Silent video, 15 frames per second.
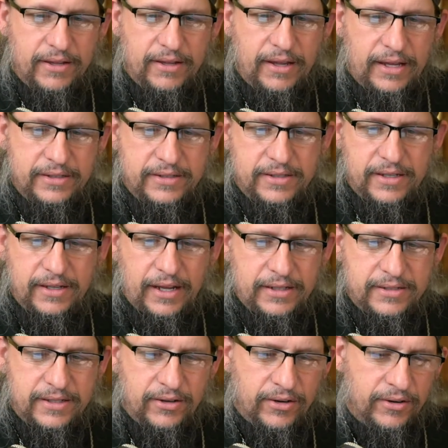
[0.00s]
That's
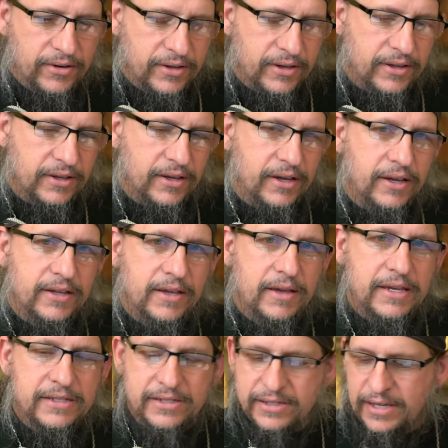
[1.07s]
that's their
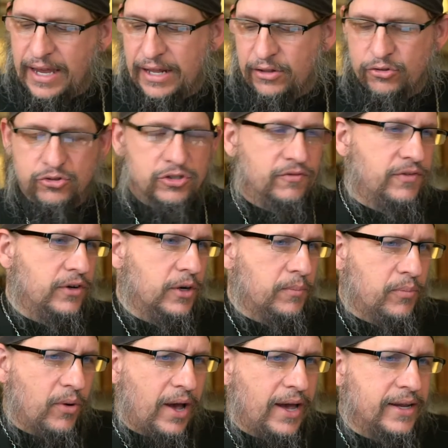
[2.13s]
insane Luciferic
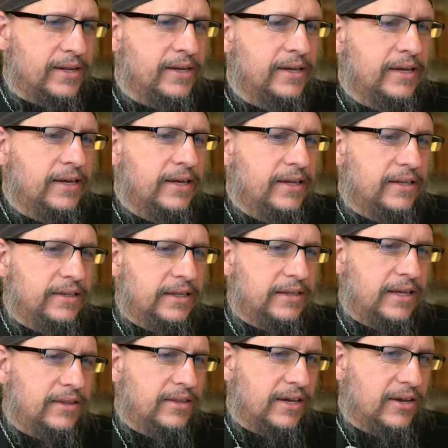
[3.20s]
pride that
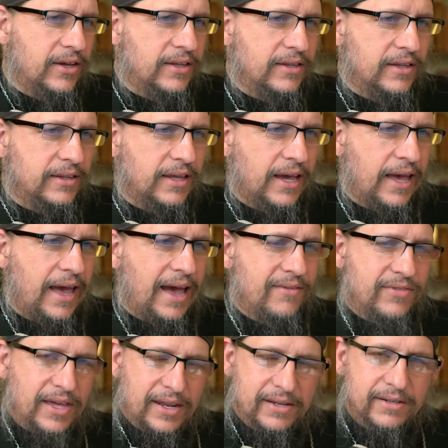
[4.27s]
they think that they
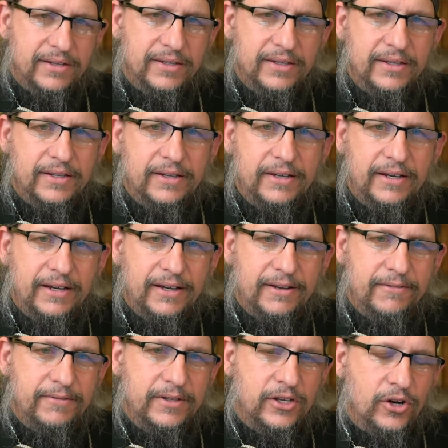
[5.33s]
have that uh,
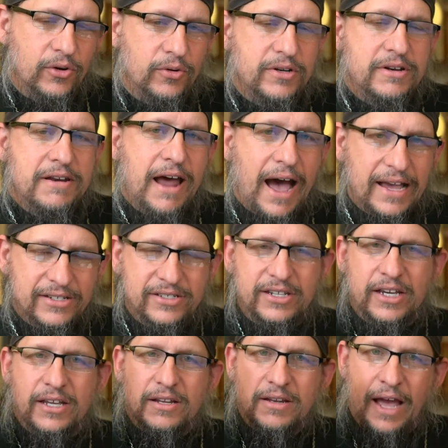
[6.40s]
you know
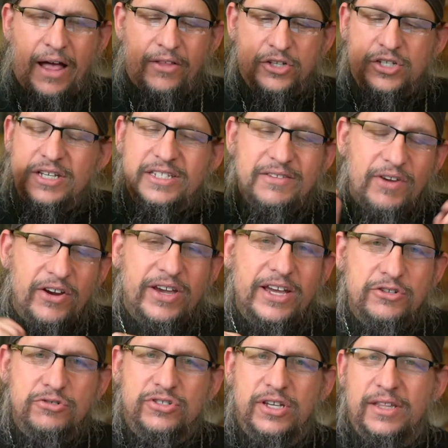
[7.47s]
Gnostic knowledge. It's very
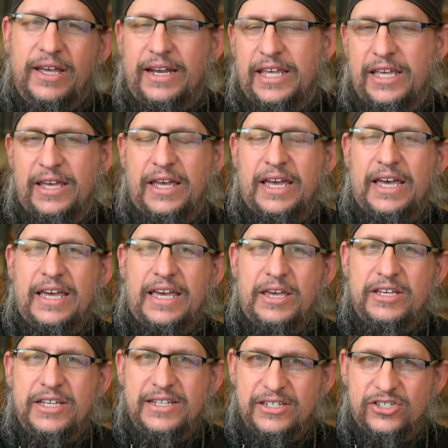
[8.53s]
interesting that he
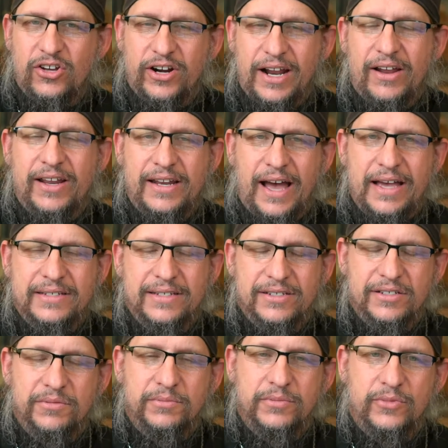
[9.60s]
he started out in
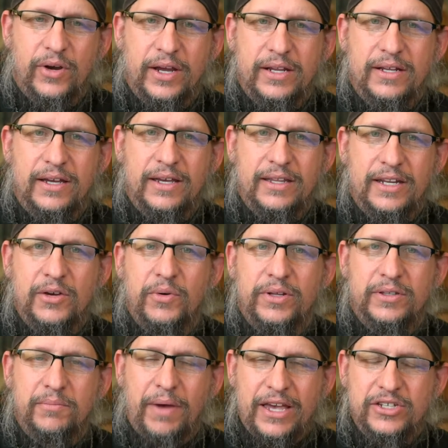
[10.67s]
Gnosticism, right, and then he
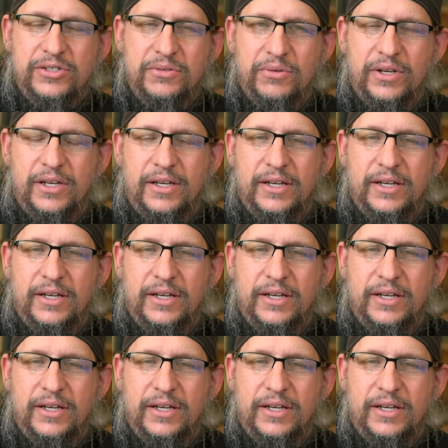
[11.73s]
went to Masonry,